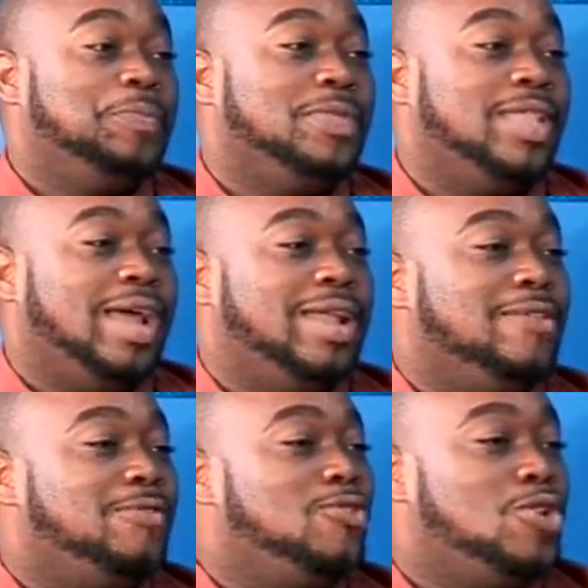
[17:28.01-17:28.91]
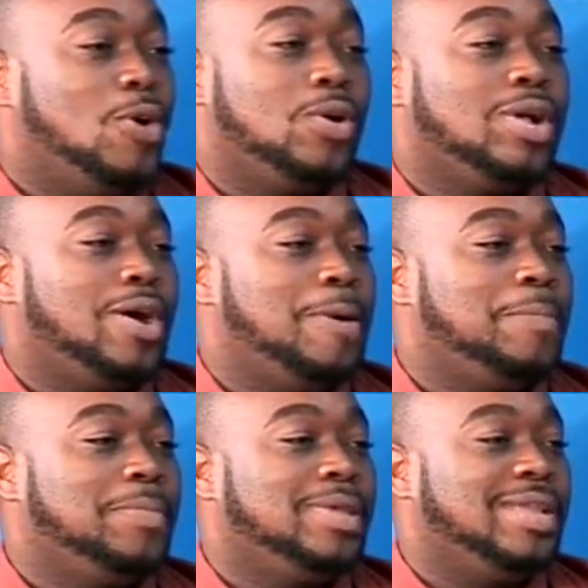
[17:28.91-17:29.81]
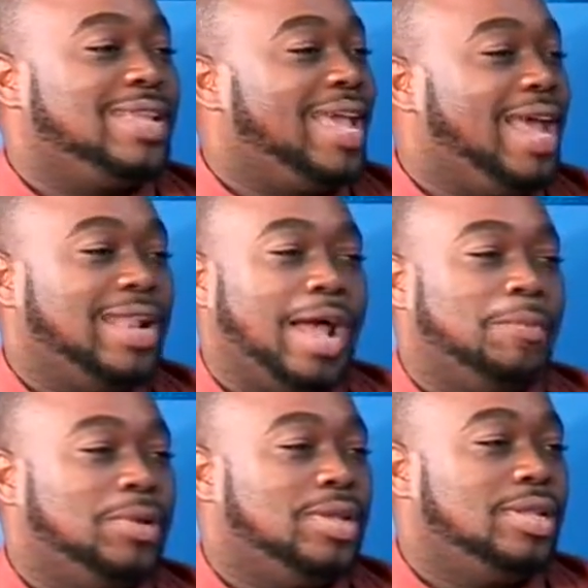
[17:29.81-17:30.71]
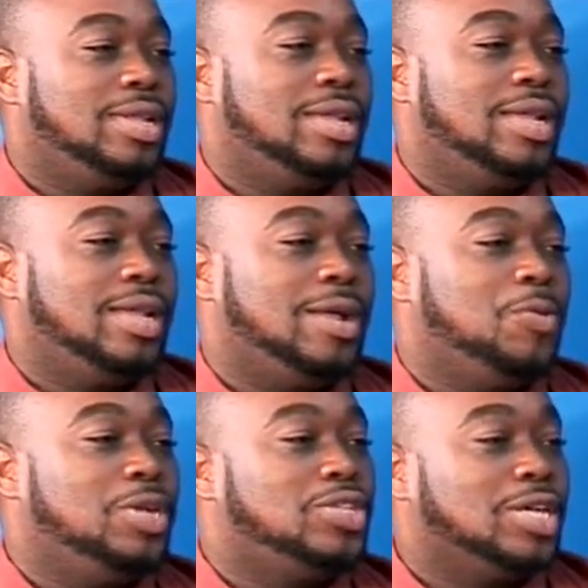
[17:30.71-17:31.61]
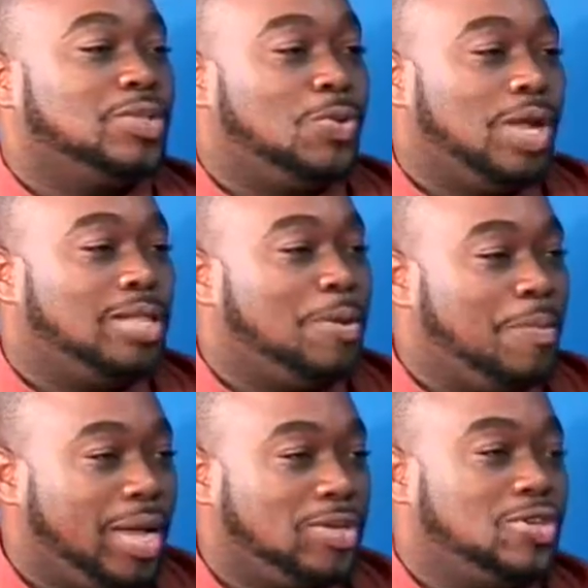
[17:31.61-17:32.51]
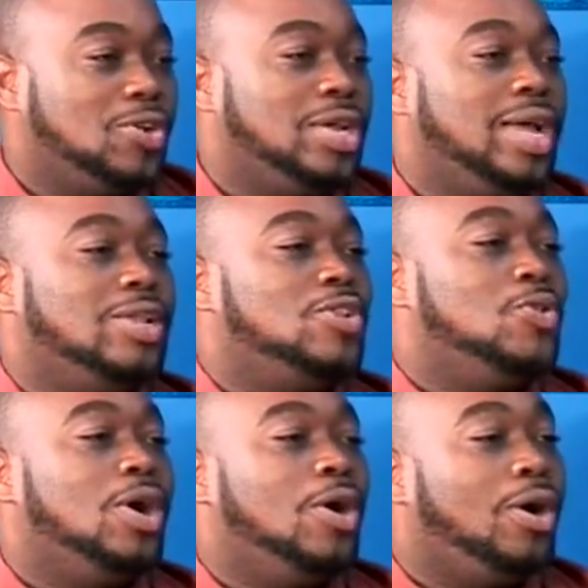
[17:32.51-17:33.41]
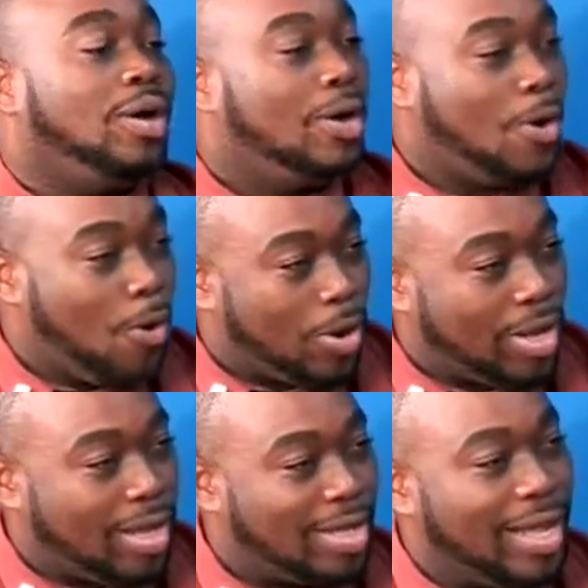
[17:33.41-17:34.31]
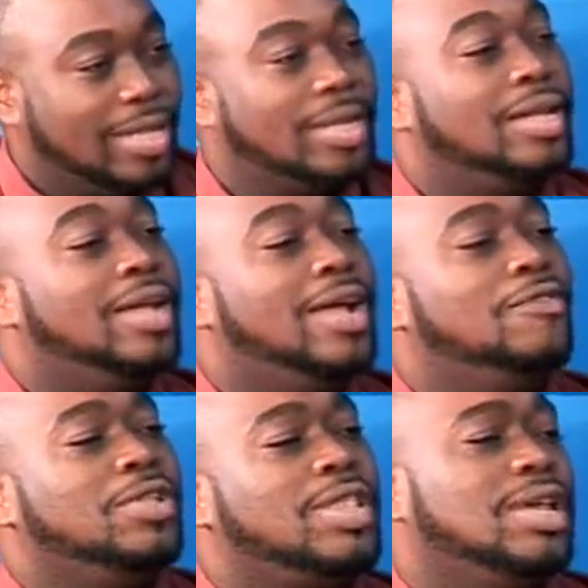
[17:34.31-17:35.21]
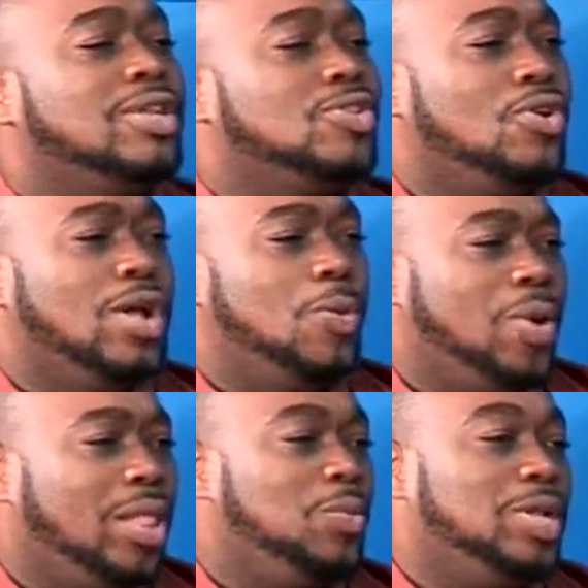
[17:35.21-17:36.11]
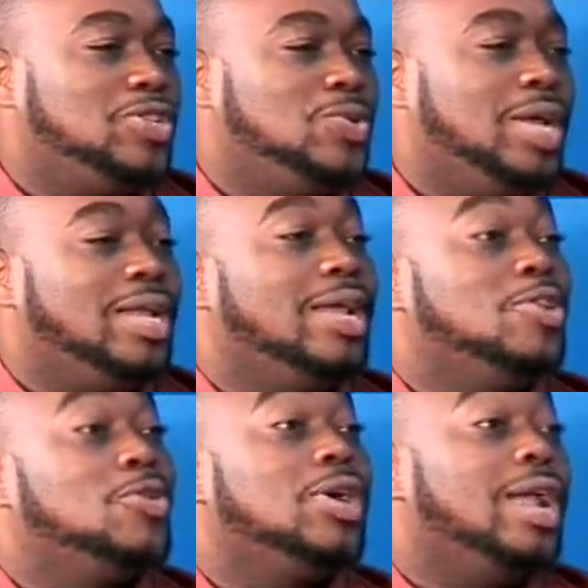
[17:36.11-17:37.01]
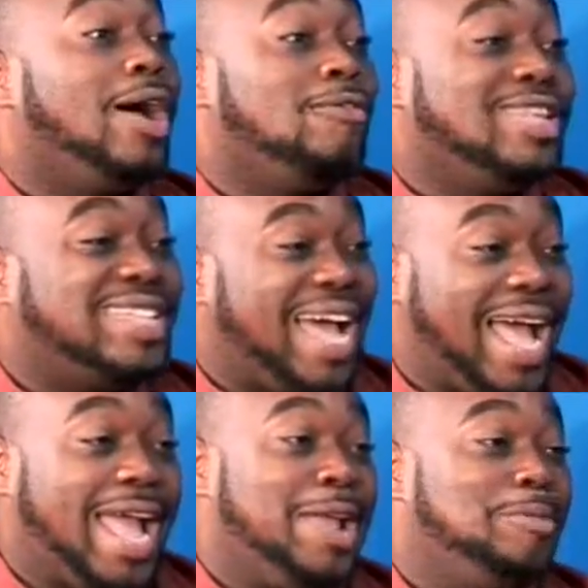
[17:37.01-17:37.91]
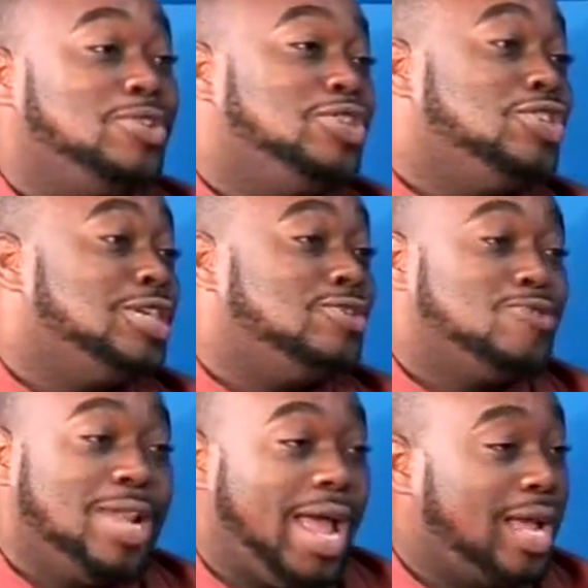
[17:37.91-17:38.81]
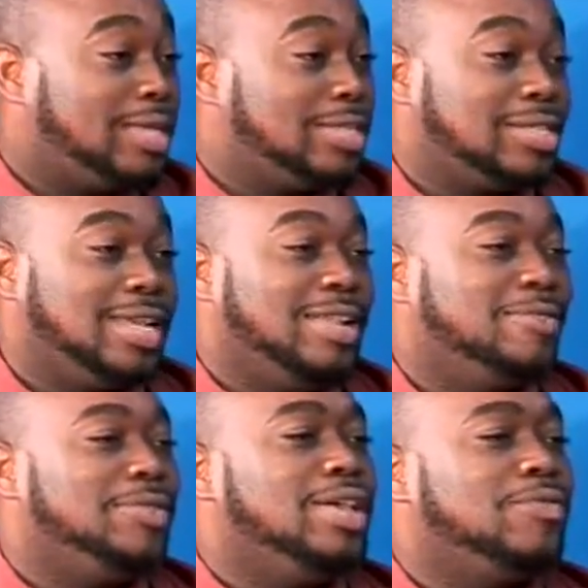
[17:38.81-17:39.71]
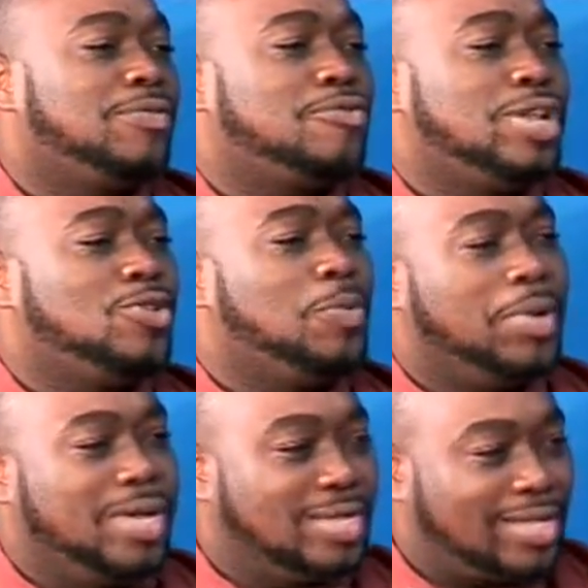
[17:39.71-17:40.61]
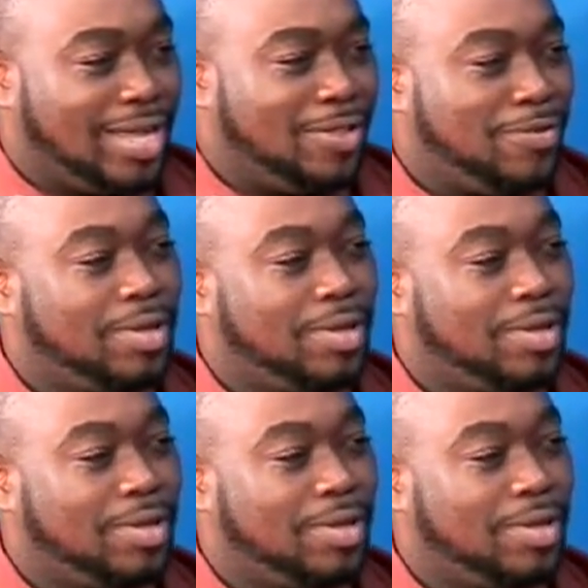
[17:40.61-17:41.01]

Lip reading: that if you don't come, it can't happen. And we just want to make sure that you are okay, that everything is going well with you, and that you could have a time to just relax and feel free to be yourself